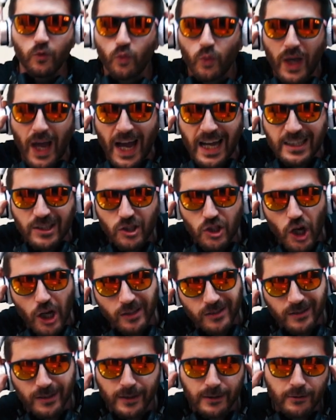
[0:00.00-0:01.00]
we
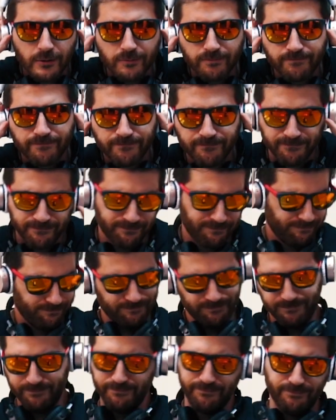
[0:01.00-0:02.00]
adjust it,
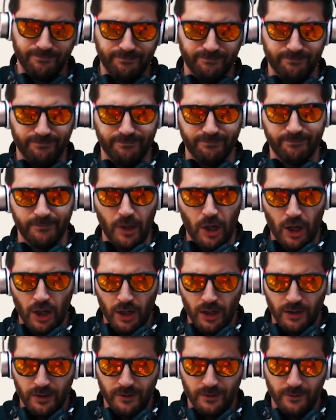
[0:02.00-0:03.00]

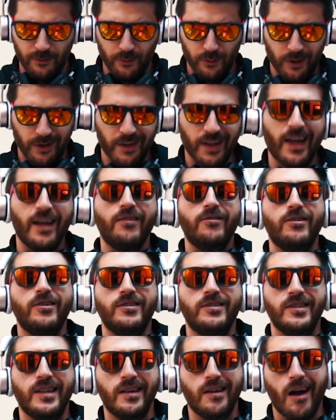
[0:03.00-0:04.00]
we take the
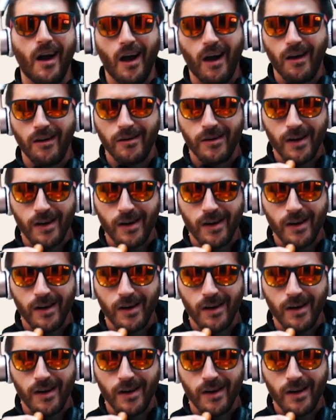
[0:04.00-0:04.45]
cigar.